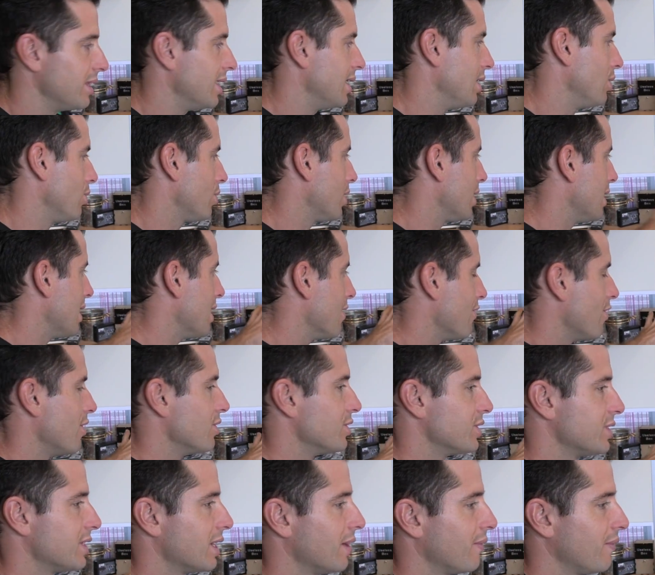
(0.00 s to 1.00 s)
then look at our own
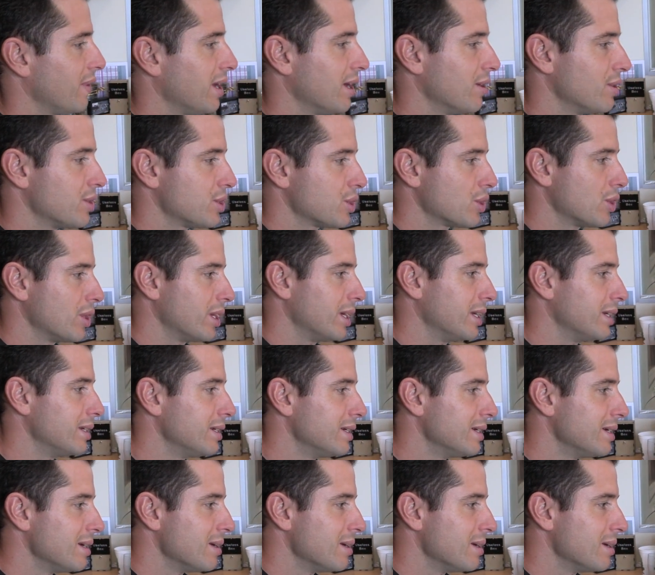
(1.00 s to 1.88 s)
stuff here and try and